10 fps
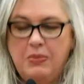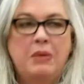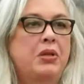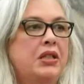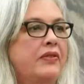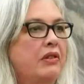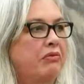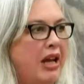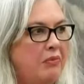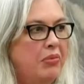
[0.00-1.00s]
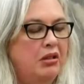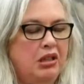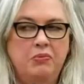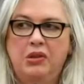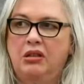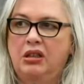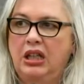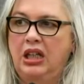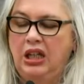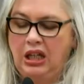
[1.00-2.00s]
members of the rainbow
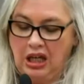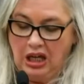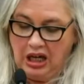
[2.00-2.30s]
community,